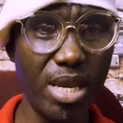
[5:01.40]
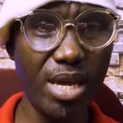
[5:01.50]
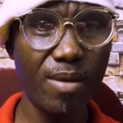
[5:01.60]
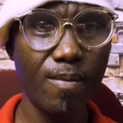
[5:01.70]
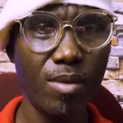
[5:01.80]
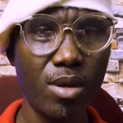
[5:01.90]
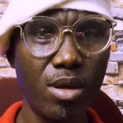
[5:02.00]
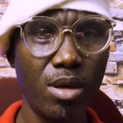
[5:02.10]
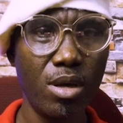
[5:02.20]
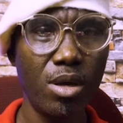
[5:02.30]
meaning
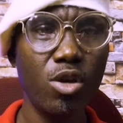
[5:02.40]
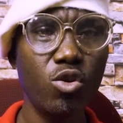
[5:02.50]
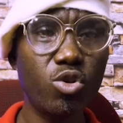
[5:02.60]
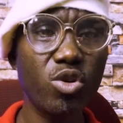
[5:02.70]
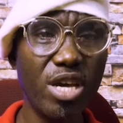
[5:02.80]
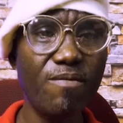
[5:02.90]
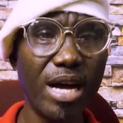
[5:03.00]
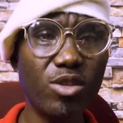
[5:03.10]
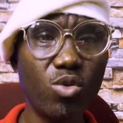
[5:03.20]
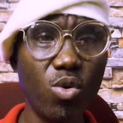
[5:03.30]
you should give
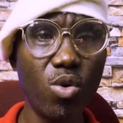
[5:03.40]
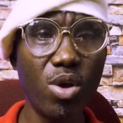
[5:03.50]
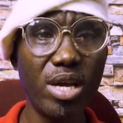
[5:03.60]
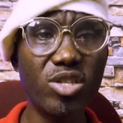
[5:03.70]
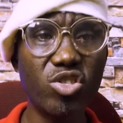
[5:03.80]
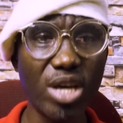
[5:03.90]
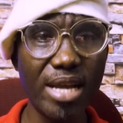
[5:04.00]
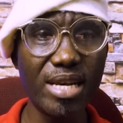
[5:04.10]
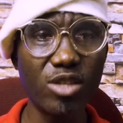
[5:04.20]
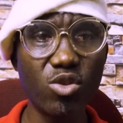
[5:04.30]
birth to a
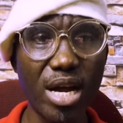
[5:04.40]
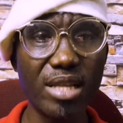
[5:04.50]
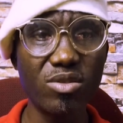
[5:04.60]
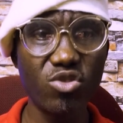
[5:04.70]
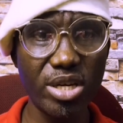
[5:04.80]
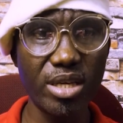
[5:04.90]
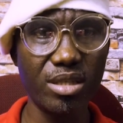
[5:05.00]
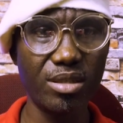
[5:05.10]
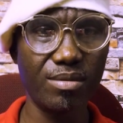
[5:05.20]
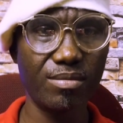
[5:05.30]
child that you can train.
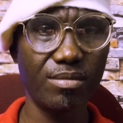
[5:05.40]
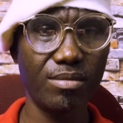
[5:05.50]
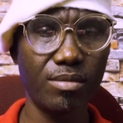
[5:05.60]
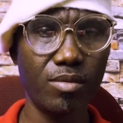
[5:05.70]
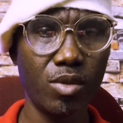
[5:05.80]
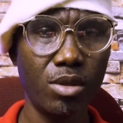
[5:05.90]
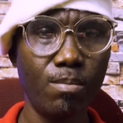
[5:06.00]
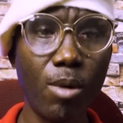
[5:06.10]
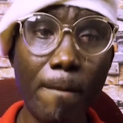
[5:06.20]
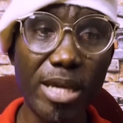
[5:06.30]

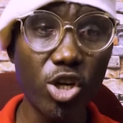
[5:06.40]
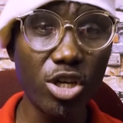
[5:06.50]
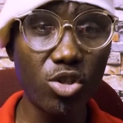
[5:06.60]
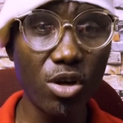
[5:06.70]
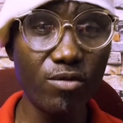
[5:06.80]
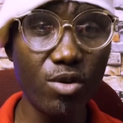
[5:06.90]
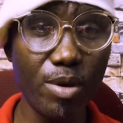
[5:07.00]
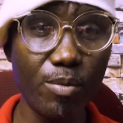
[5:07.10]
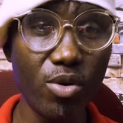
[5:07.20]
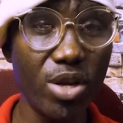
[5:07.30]
But majority of you
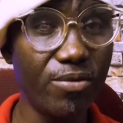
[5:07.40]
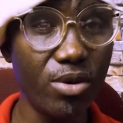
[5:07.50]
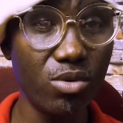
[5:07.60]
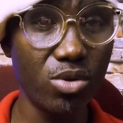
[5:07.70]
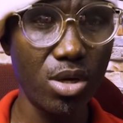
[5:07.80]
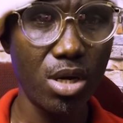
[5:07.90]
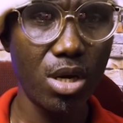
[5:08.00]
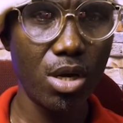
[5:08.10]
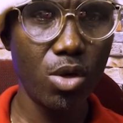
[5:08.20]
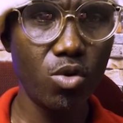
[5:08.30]
people refuse.
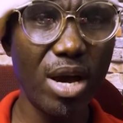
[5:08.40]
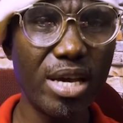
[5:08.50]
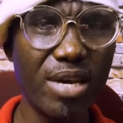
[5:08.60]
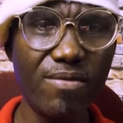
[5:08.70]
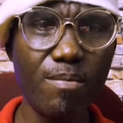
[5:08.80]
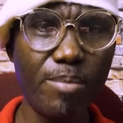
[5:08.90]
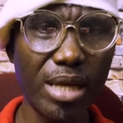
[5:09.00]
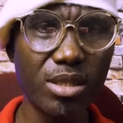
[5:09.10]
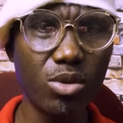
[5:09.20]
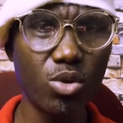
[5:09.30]
You are giving
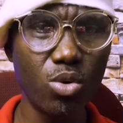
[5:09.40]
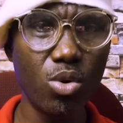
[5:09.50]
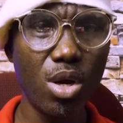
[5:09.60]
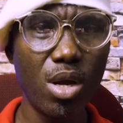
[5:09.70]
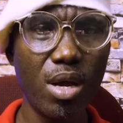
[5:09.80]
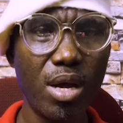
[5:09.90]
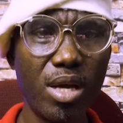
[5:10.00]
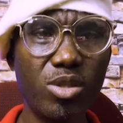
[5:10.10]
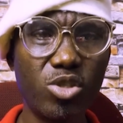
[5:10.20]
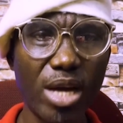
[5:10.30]
birth to
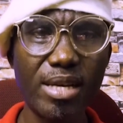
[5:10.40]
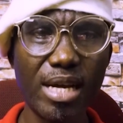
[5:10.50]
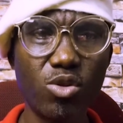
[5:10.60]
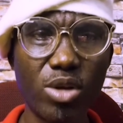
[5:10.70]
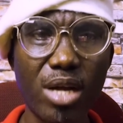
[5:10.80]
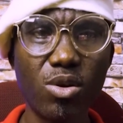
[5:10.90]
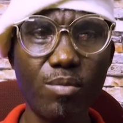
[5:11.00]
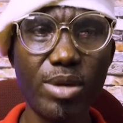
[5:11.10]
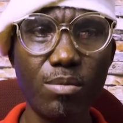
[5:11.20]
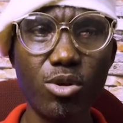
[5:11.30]
a child that you
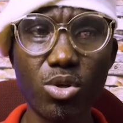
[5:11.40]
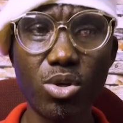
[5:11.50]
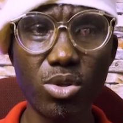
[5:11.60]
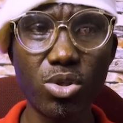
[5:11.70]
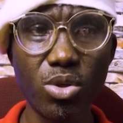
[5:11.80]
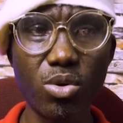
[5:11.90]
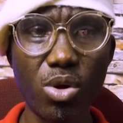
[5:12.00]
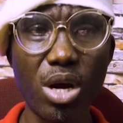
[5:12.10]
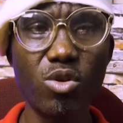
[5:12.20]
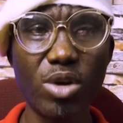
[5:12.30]
cannot be able to control
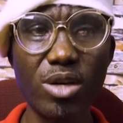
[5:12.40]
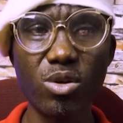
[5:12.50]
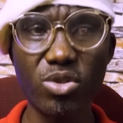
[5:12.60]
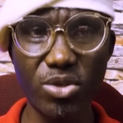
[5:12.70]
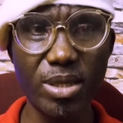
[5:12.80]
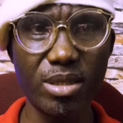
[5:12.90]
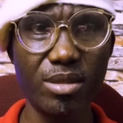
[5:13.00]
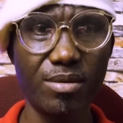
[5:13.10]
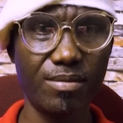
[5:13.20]
and you cannot train.